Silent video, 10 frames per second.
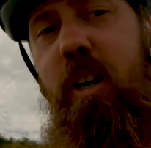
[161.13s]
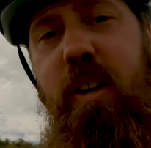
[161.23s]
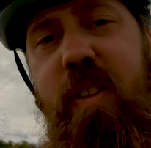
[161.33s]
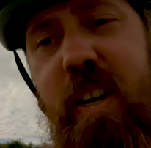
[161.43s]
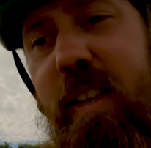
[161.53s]
you're
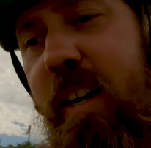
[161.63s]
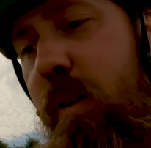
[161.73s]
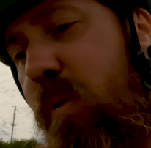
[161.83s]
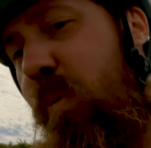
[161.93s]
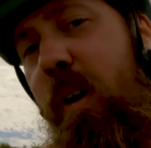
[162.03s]
gonna see that
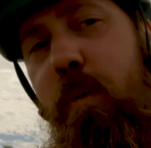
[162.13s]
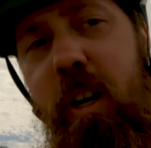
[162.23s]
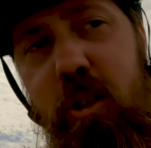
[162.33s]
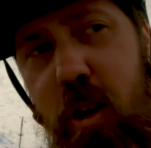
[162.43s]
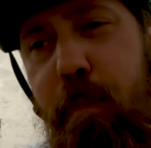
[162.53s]
as well. We're
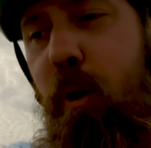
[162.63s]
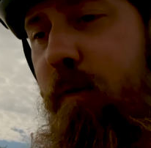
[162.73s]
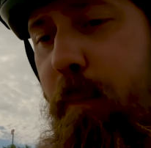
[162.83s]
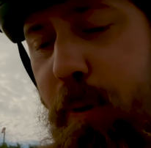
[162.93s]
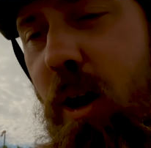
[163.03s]
gonna jump
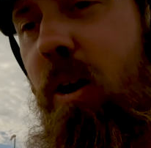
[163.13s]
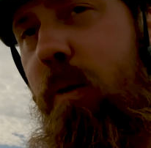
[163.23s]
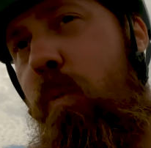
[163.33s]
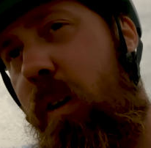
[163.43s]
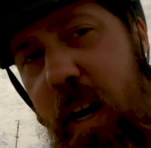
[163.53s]
over a bar
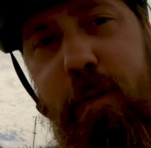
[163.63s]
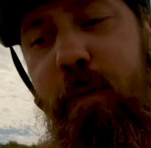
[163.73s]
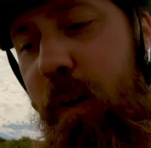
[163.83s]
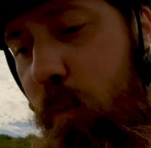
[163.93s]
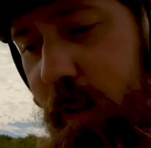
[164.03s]
and we'll have
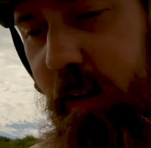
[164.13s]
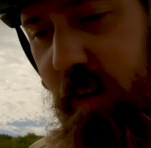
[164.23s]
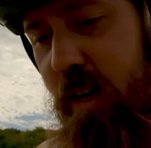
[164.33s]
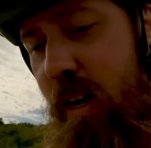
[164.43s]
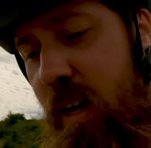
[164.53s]
some fun with it.
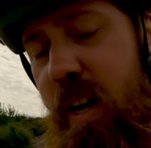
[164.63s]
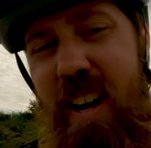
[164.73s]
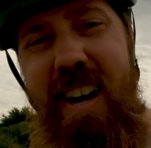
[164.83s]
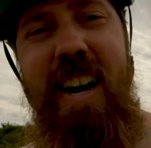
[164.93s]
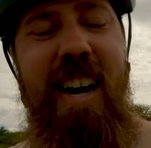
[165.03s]

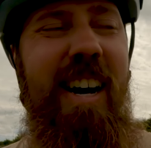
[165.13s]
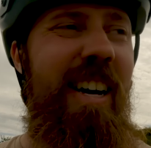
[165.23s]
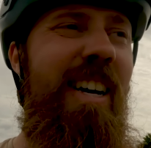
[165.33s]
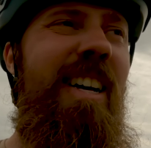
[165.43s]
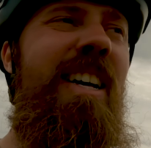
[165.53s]

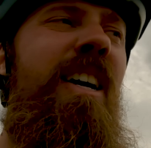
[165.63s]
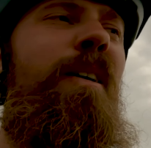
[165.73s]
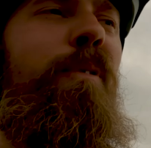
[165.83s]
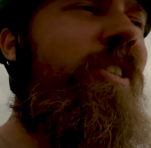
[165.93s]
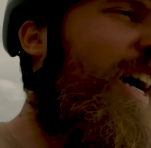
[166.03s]

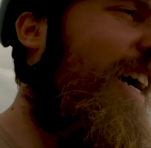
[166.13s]
But